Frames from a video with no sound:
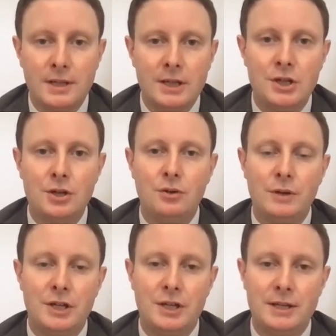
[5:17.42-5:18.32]
close
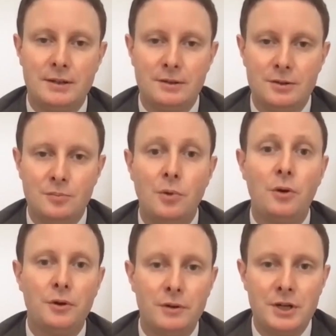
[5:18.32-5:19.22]
issue, which is
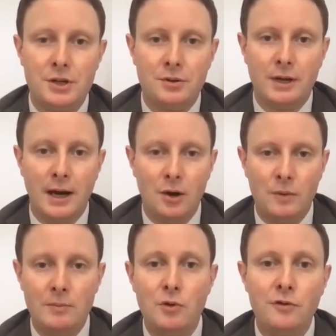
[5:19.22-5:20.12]
the border issue
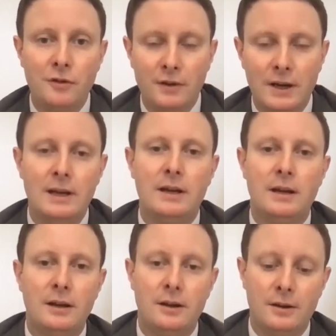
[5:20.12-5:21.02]
and how we move
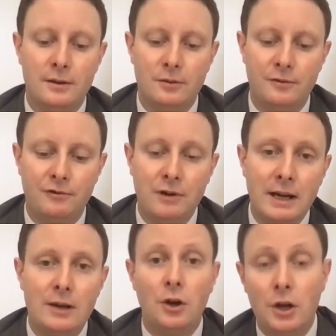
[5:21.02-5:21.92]

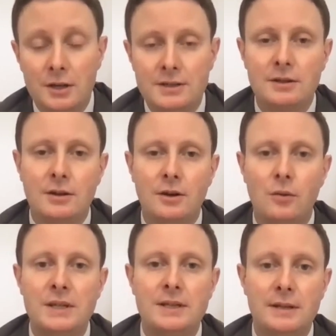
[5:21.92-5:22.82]
freely or not
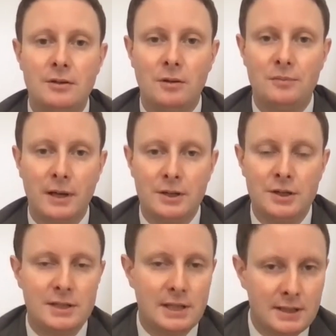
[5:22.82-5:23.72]
within
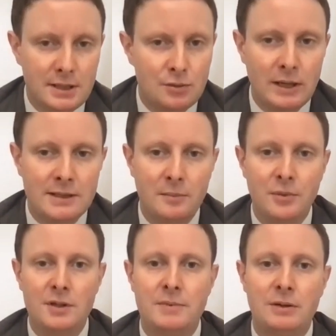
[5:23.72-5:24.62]
Europe. I just take these
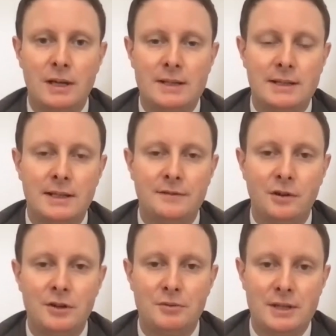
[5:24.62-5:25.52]
two examples because I
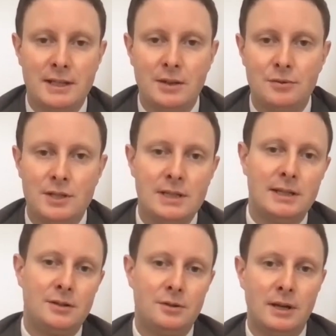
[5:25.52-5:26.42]
think it's very
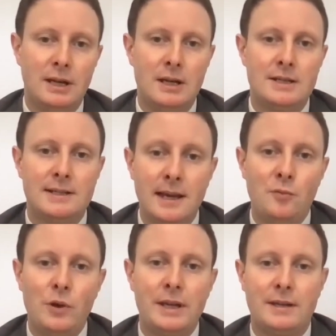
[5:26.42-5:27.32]
interesting to see that the
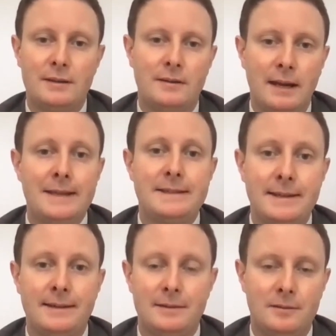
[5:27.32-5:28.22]
same week
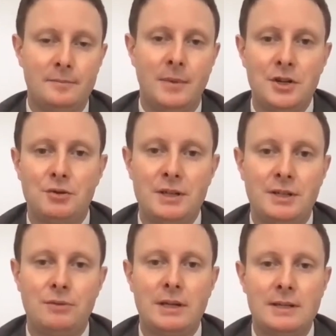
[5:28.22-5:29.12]
last year,
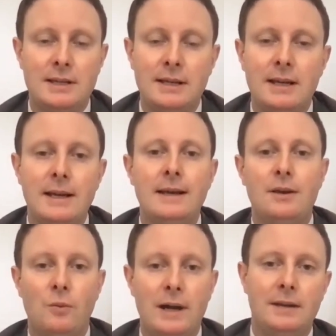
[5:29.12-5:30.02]
March
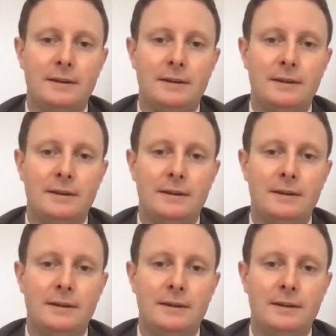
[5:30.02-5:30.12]
2020,